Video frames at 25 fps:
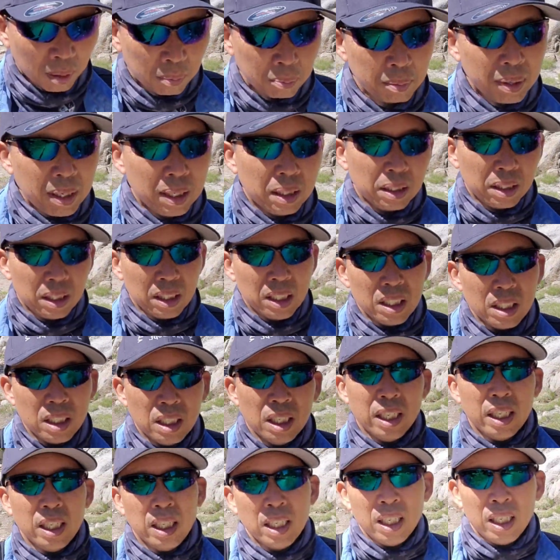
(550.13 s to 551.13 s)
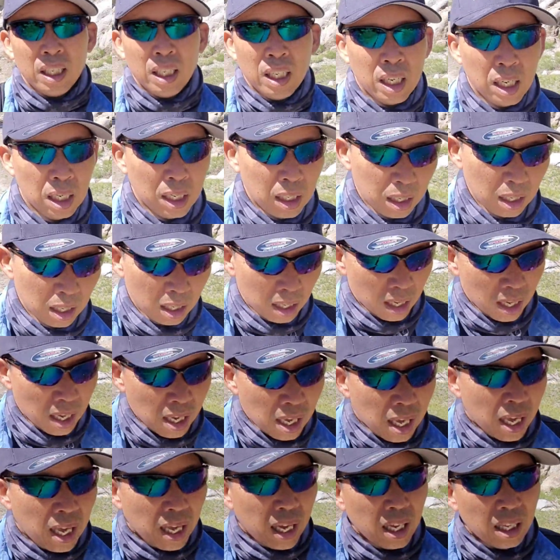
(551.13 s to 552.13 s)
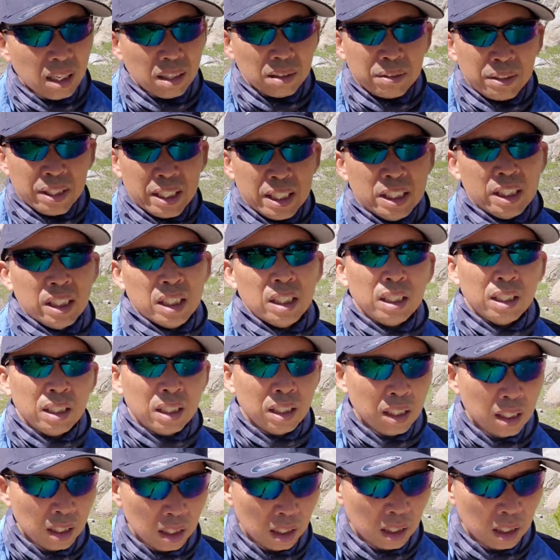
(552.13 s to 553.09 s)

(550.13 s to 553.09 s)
But since the elevation